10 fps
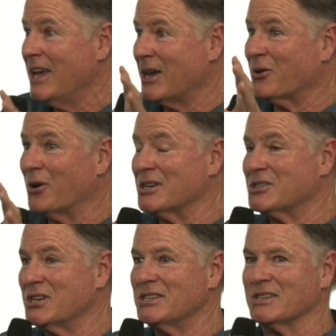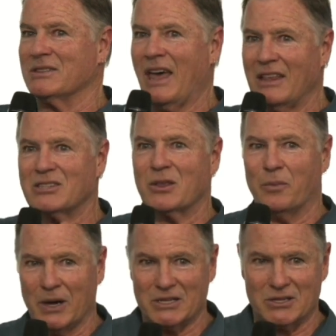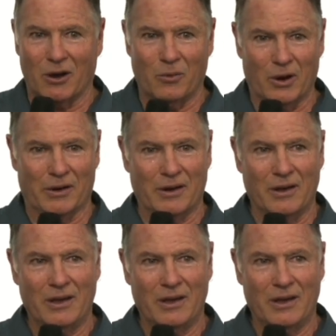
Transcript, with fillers: in Christ Jesus. That's the peace I want.